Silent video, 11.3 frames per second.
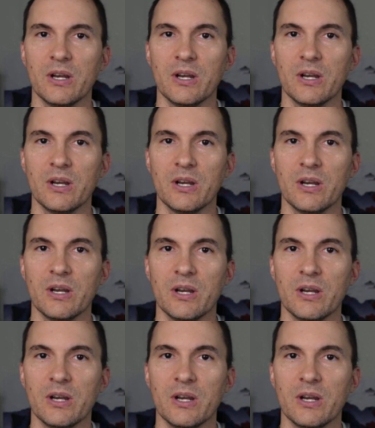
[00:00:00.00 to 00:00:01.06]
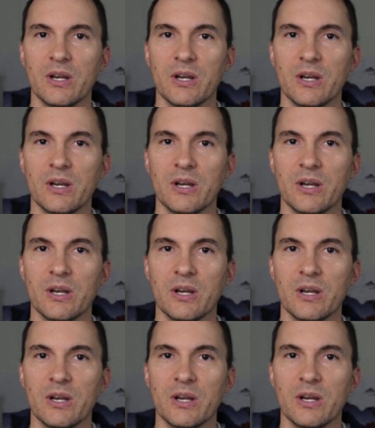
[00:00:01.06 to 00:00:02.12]
However, that is incorrect.
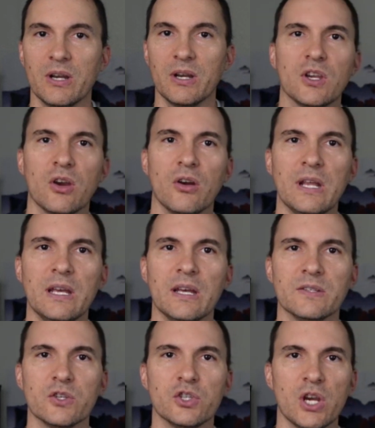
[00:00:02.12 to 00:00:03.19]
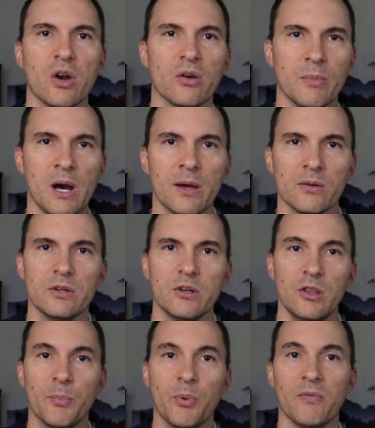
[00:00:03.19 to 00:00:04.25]
Cloud security is a shared model.
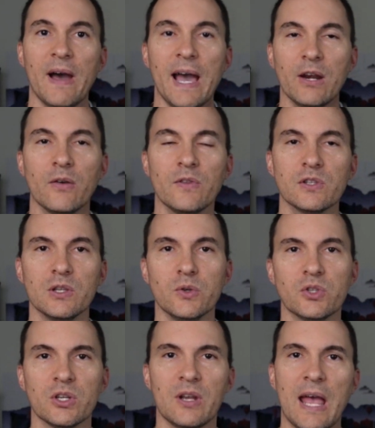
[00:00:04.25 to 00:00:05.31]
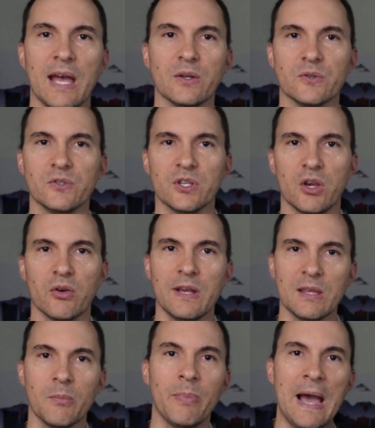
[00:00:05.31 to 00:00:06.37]
The provider of the solution handles
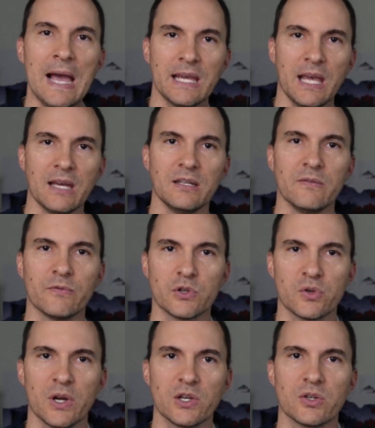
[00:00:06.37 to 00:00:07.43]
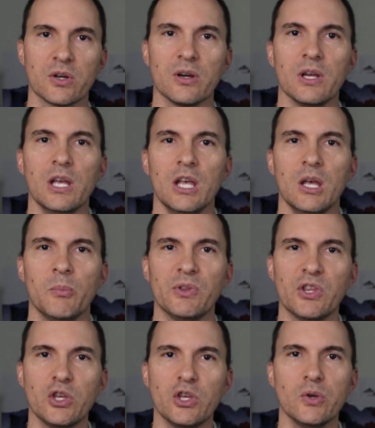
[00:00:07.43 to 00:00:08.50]
securing the backend infrastructure,
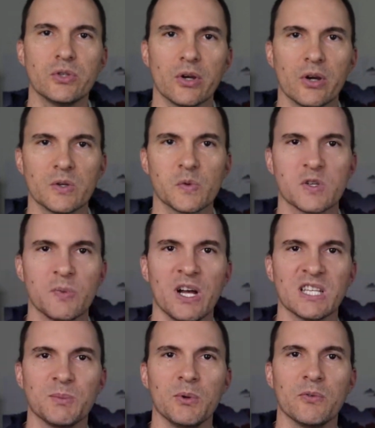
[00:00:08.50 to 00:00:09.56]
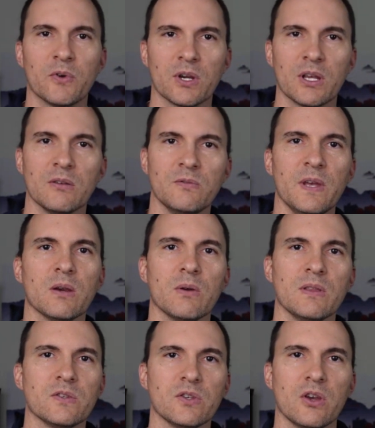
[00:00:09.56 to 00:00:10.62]
but the user is responsible for
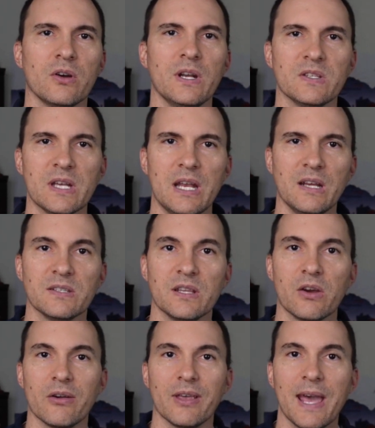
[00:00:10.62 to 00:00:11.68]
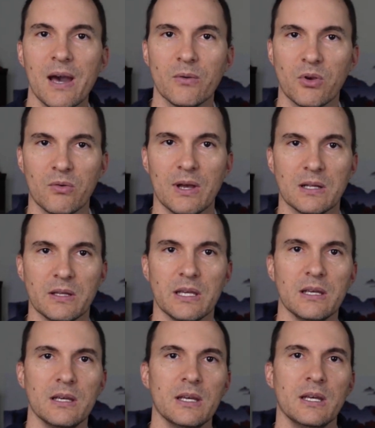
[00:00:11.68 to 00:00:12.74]
configuring the security settings in their account correctly.